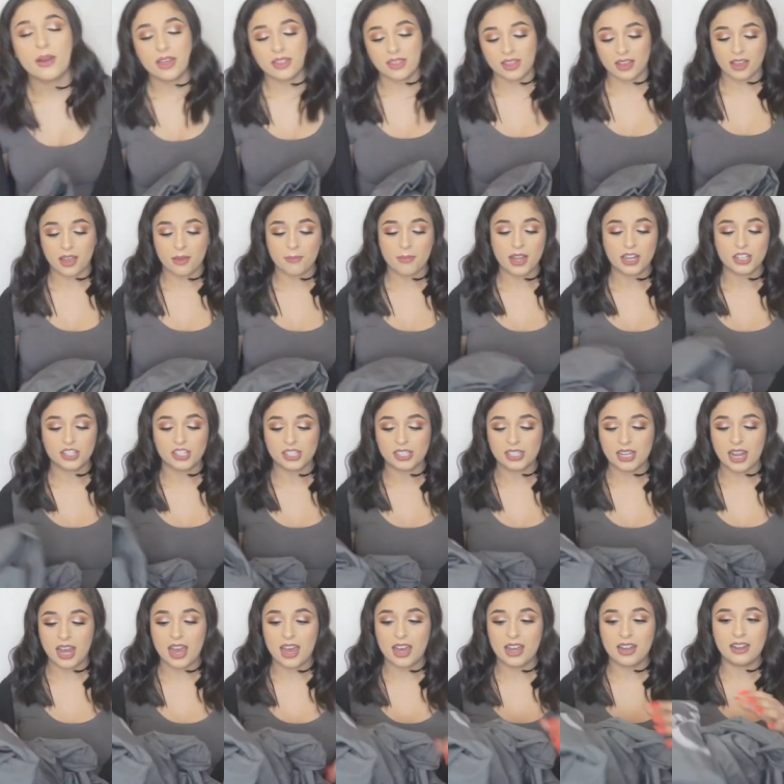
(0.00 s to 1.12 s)
I think I might just
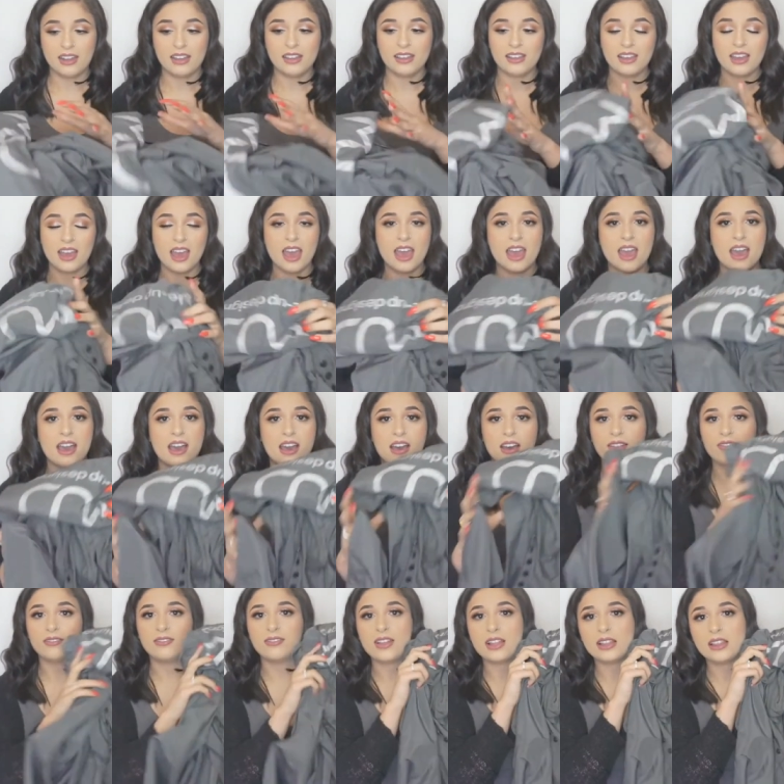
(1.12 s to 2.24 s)
add, I
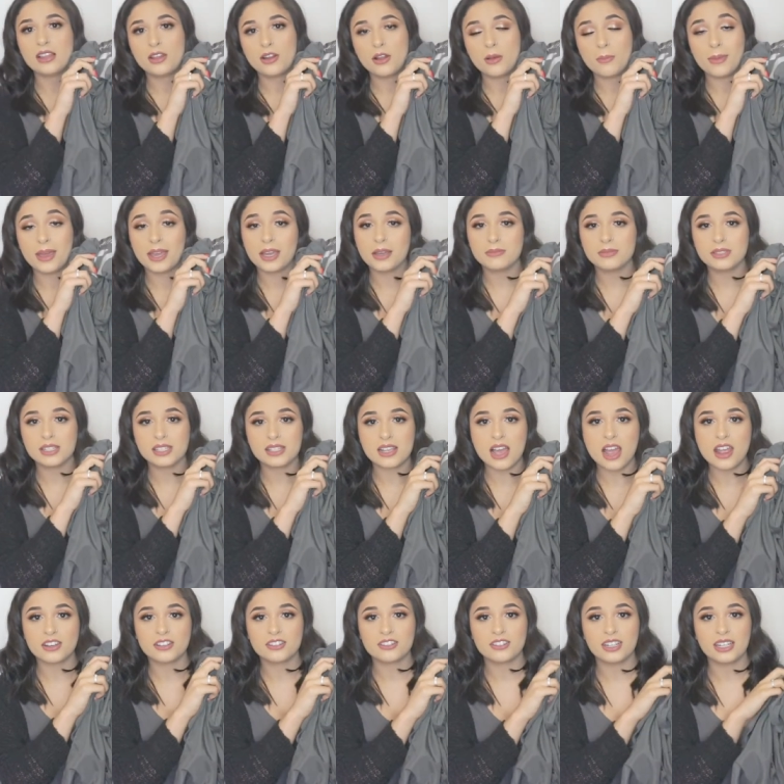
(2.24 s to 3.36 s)
have a little Makeup
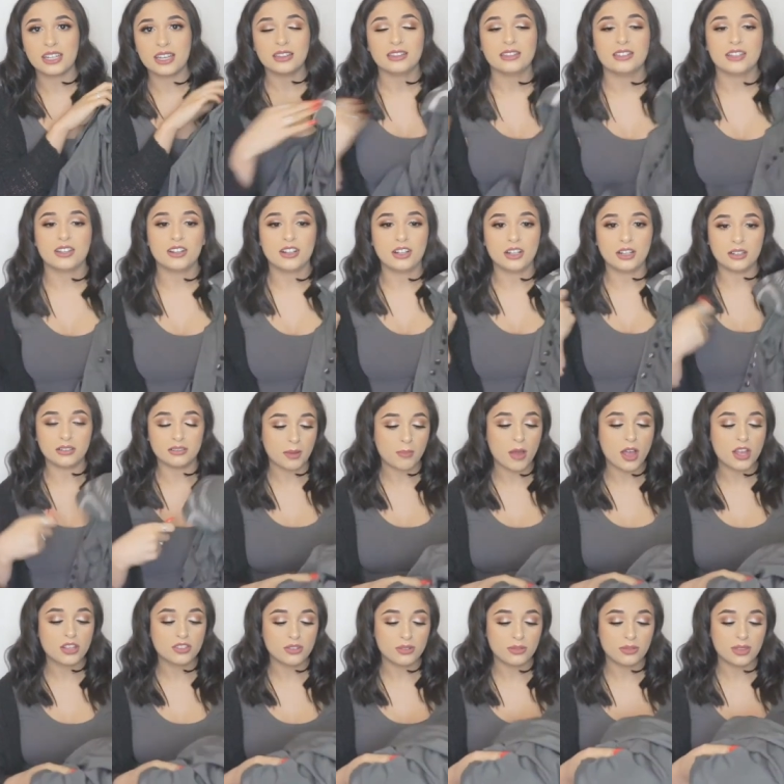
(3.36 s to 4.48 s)
Designery little
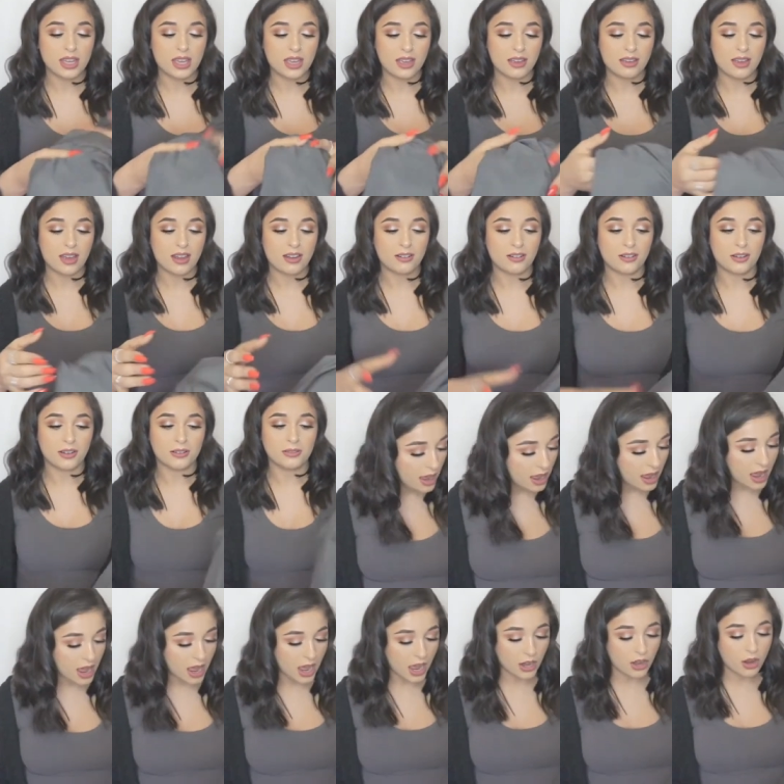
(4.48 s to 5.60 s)
poncho thing, I don't
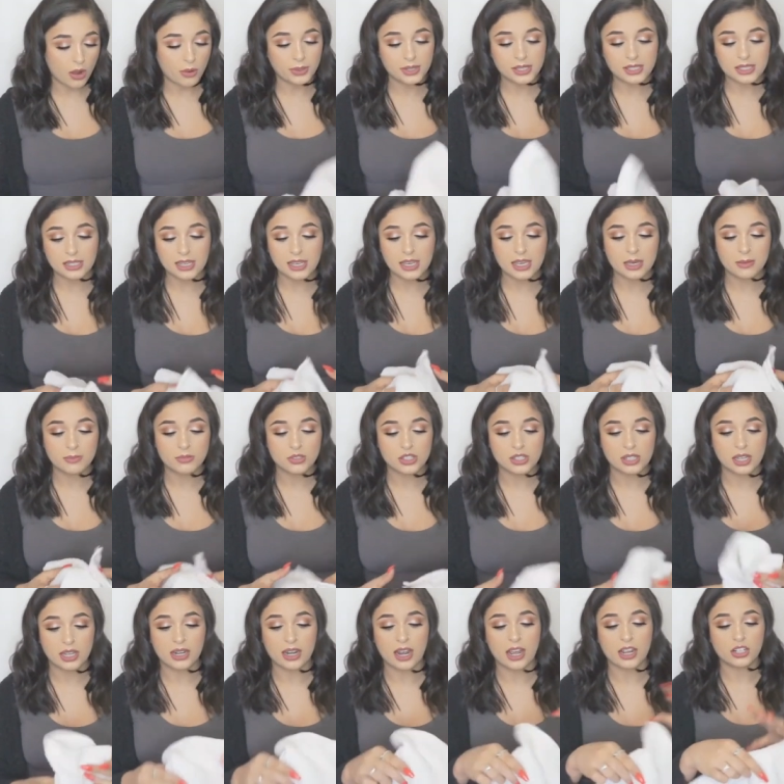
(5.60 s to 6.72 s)
know, and always keep
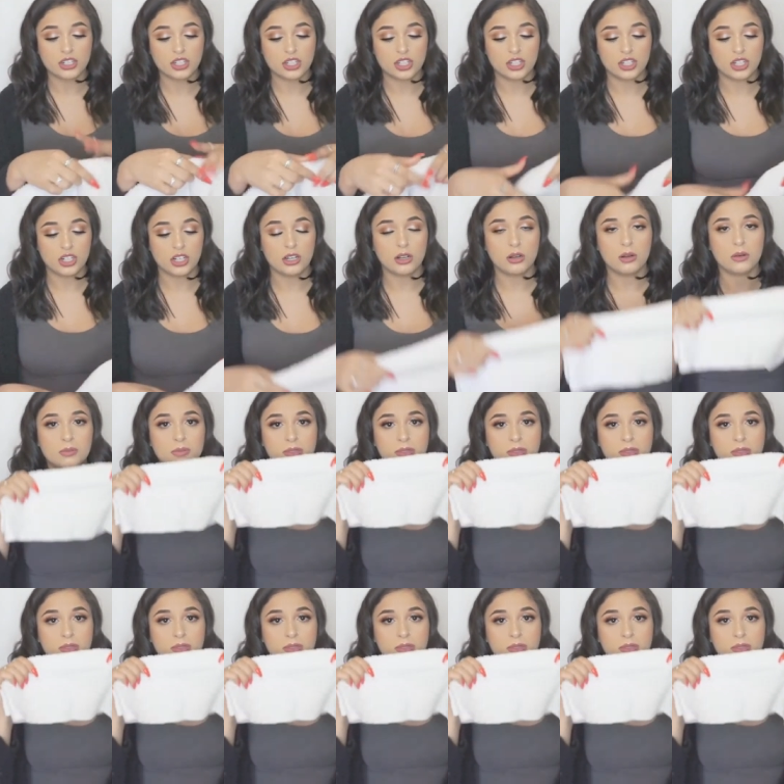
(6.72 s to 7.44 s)
just like an extra